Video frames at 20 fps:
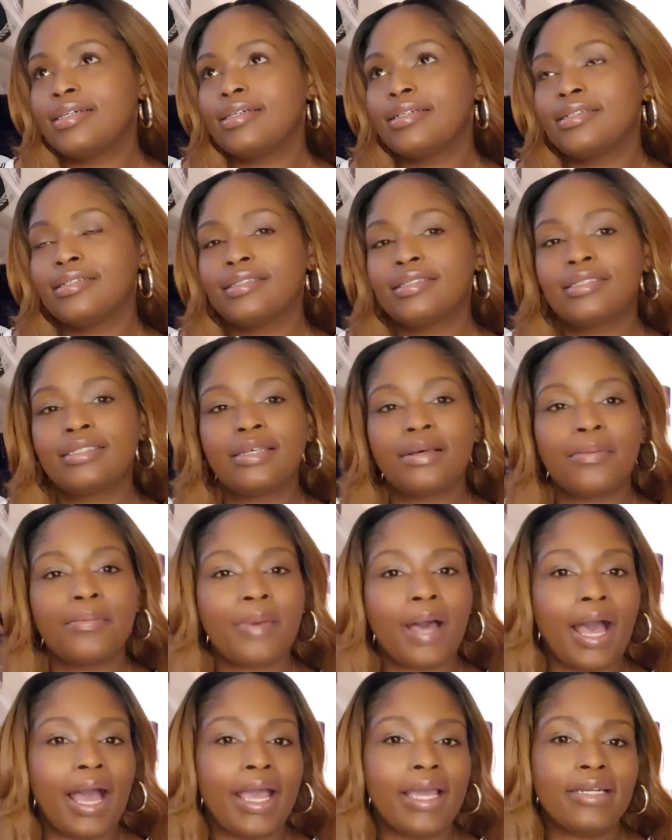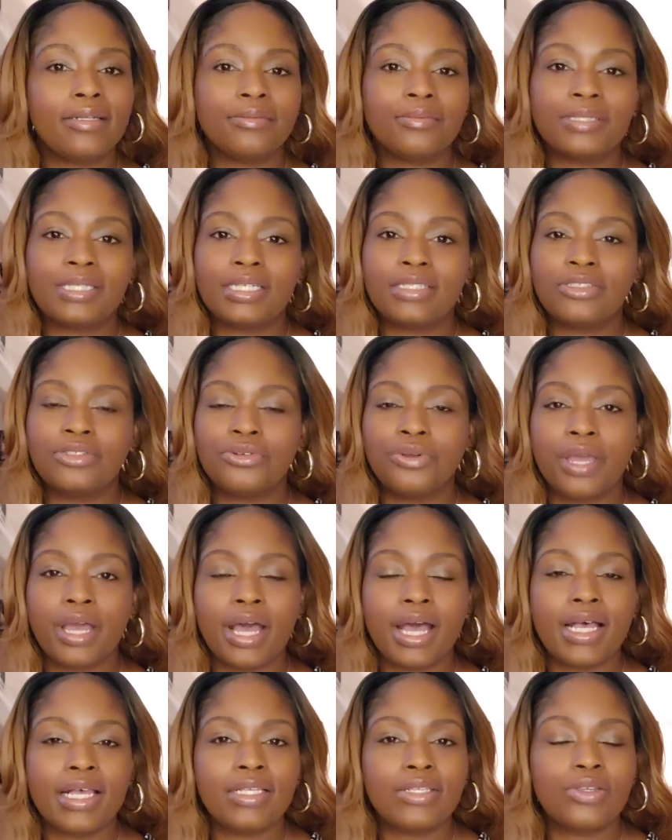some items that you
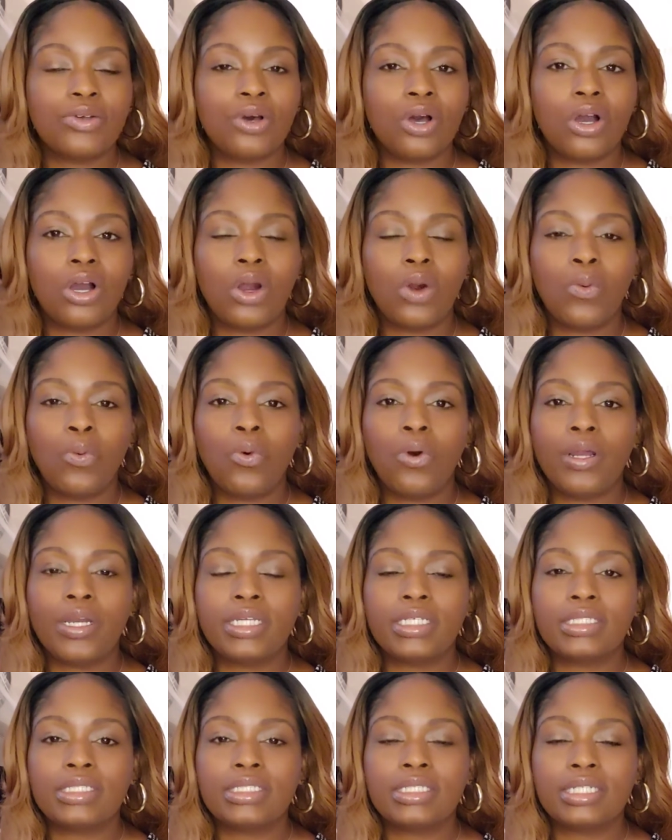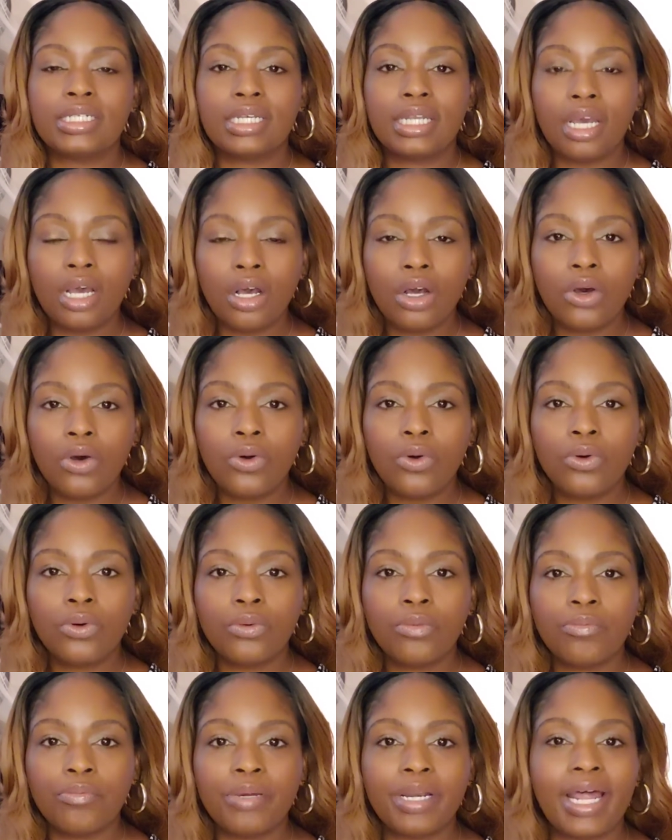guys are wanting to know,
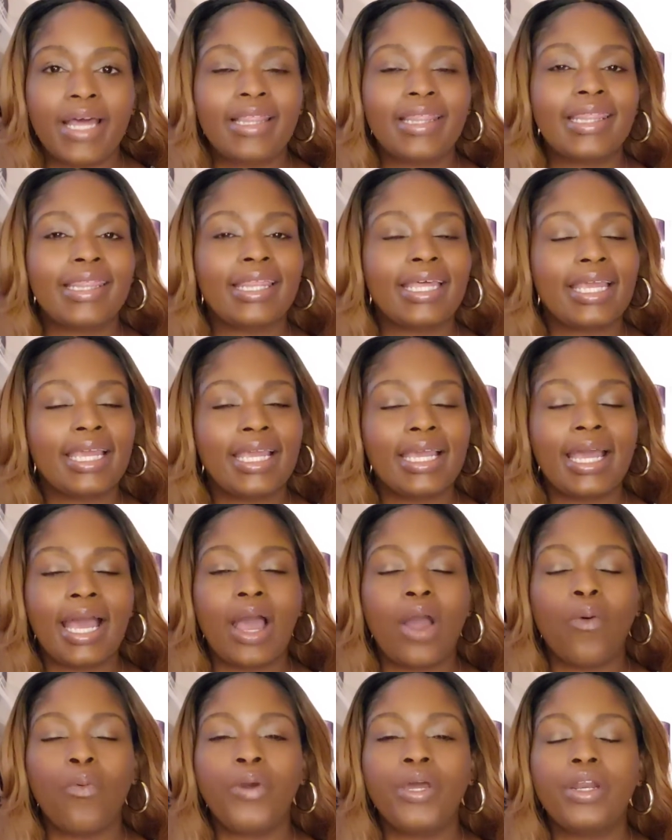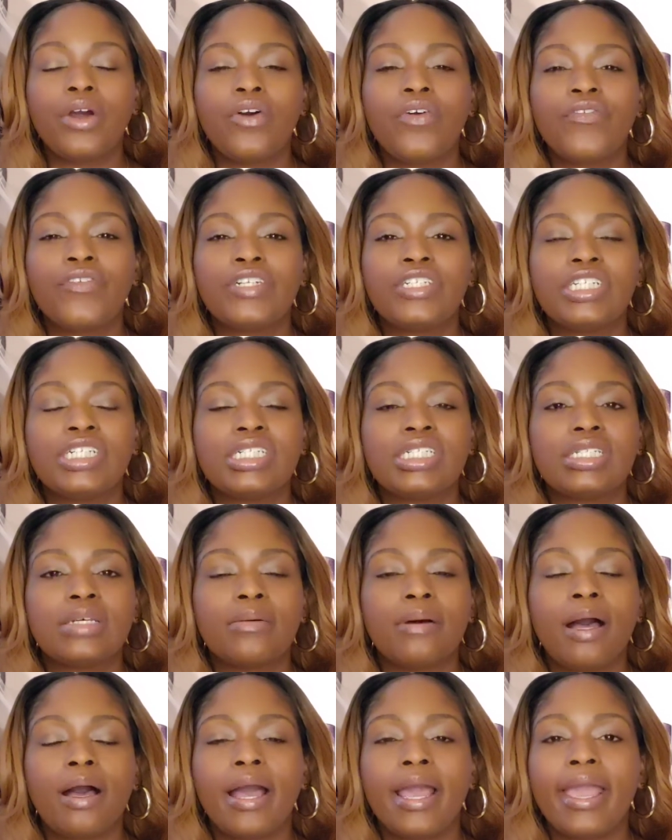but I think I went over just
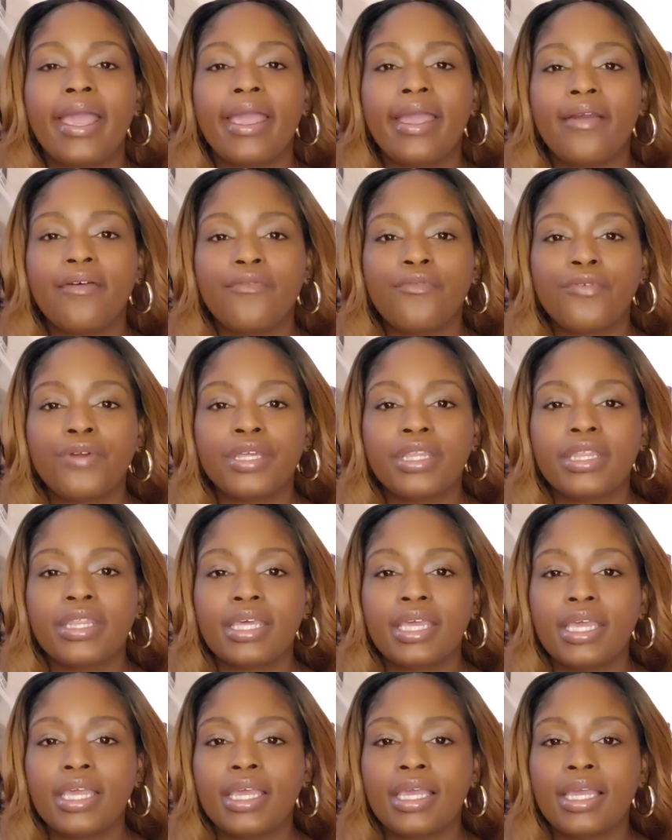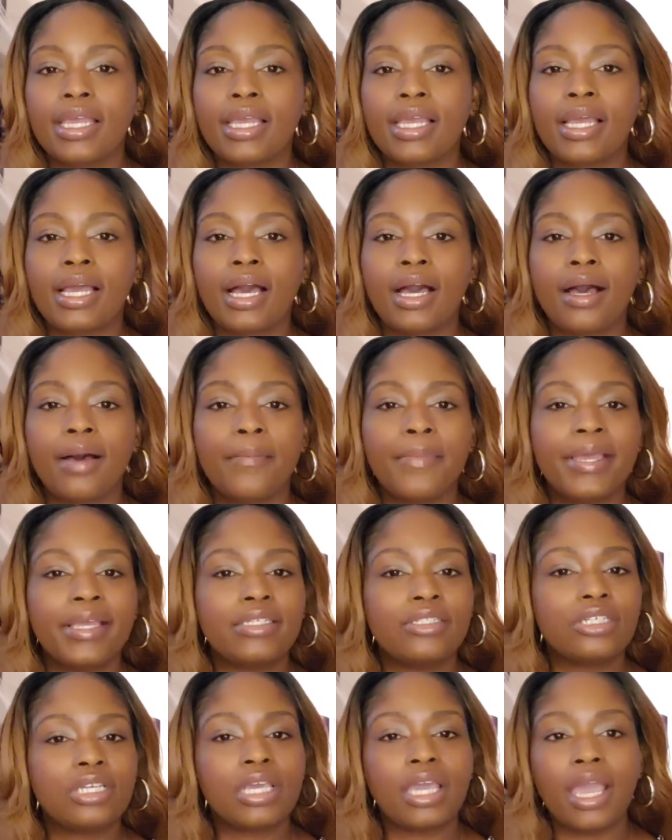about everything.
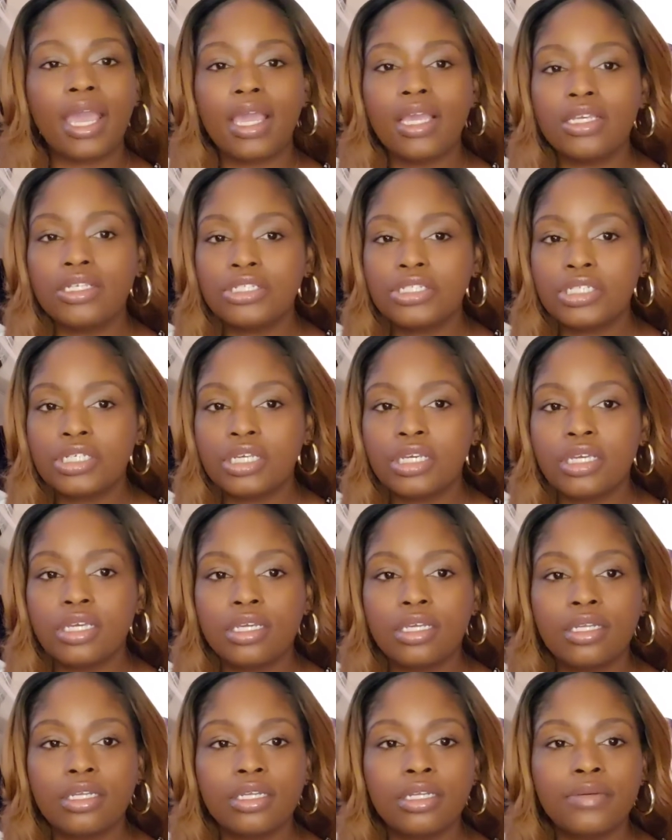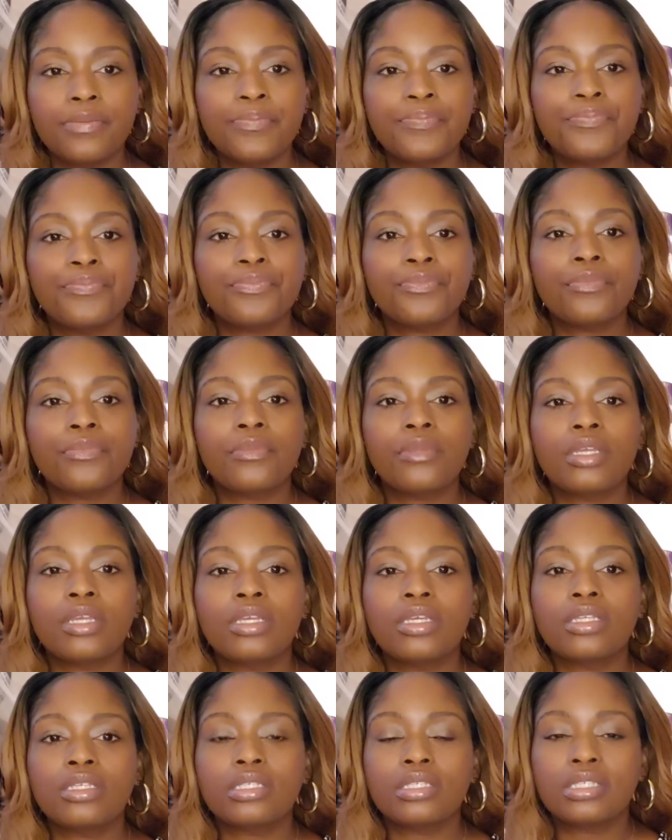Education,
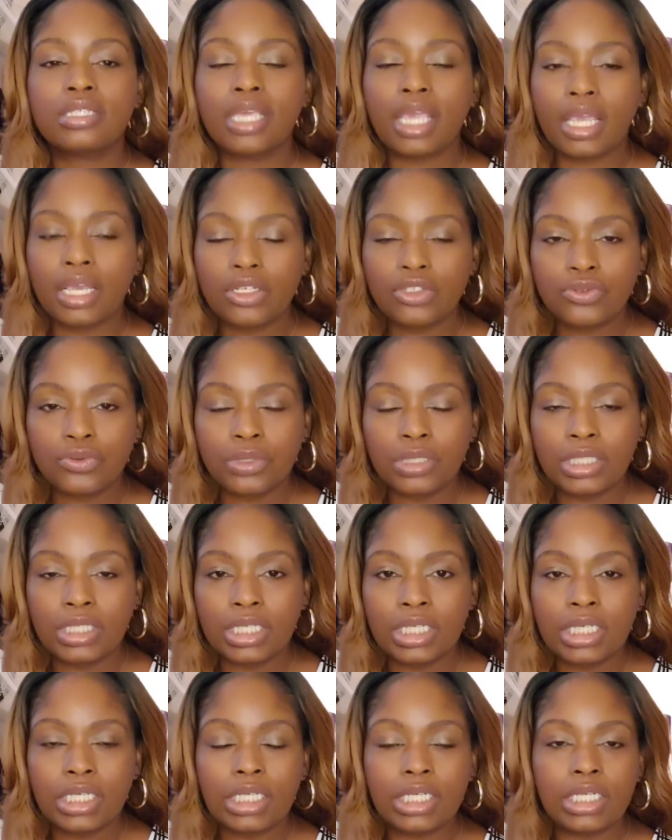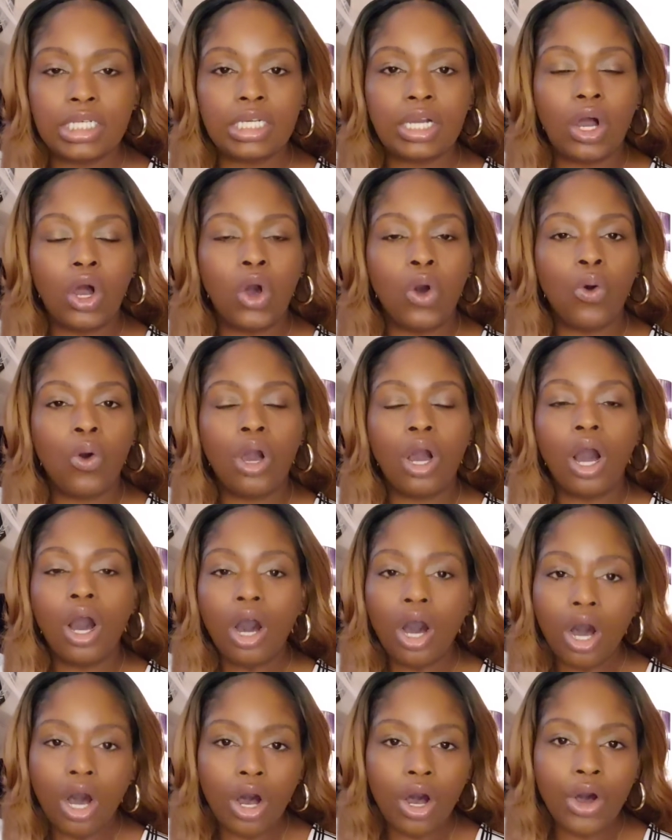scheduling, on
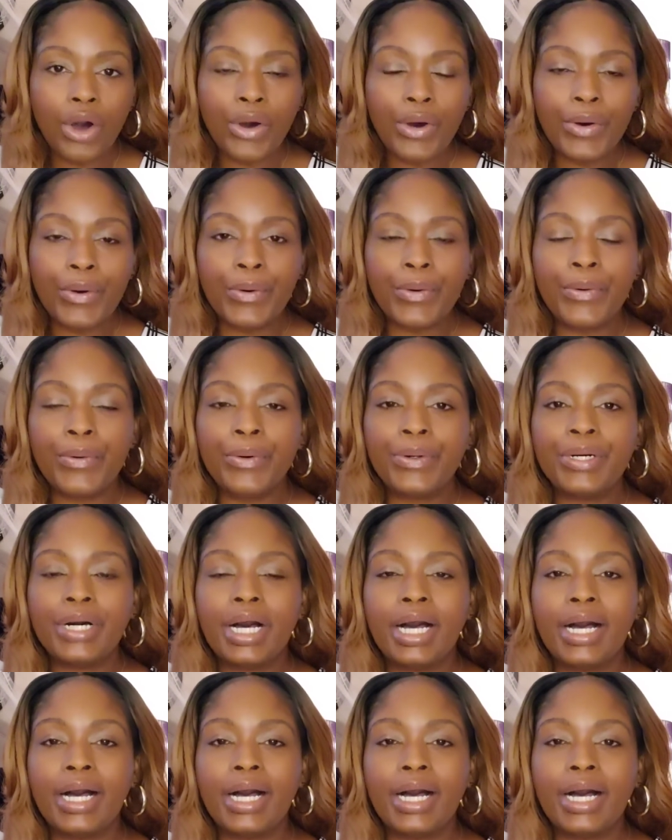call,